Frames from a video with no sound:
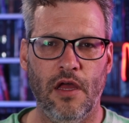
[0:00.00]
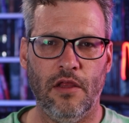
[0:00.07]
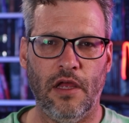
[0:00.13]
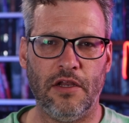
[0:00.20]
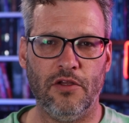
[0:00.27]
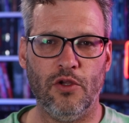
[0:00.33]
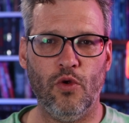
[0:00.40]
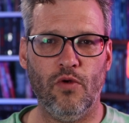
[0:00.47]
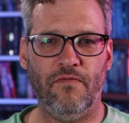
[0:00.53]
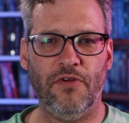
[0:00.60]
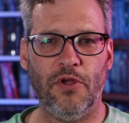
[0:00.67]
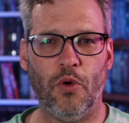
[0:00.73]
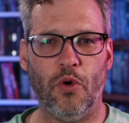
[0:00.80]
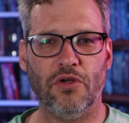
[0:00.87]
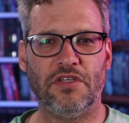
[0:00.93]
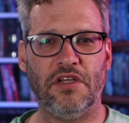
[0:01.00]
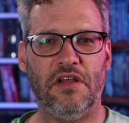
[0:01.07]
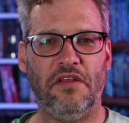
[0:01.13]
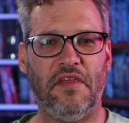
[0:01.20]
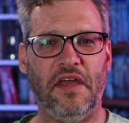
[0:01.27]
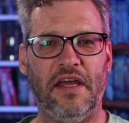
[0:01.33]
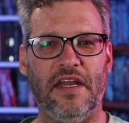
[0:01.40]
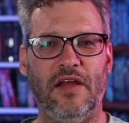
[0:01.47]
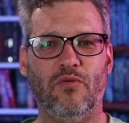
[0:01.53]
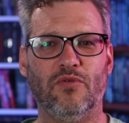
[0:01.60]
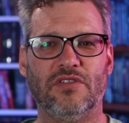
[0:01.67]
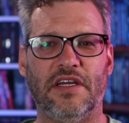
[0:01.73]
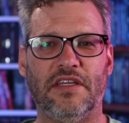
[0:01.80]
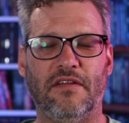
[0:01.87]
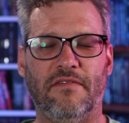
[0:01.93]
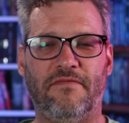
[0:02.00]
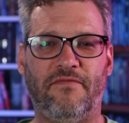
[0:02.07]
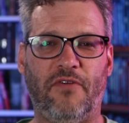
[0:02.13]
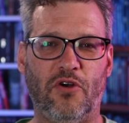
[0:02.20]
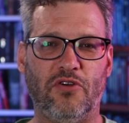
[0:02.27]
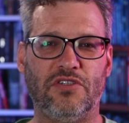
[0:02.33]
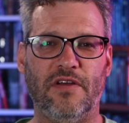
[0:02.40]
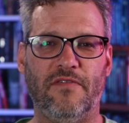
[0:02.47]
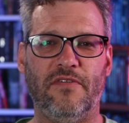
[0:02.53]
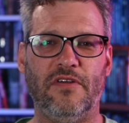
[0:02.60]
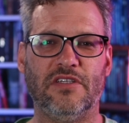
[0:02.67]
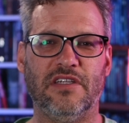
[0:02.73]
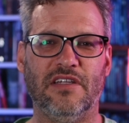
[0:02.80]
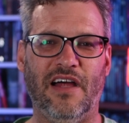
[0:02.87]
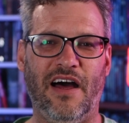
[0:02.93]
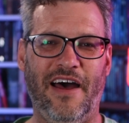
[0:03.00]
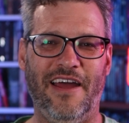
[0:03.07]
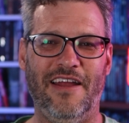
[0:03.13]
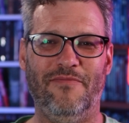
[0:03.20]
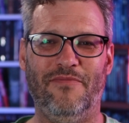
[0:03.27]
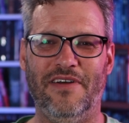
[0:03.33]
like new viewers into thinking it was like the first of its line.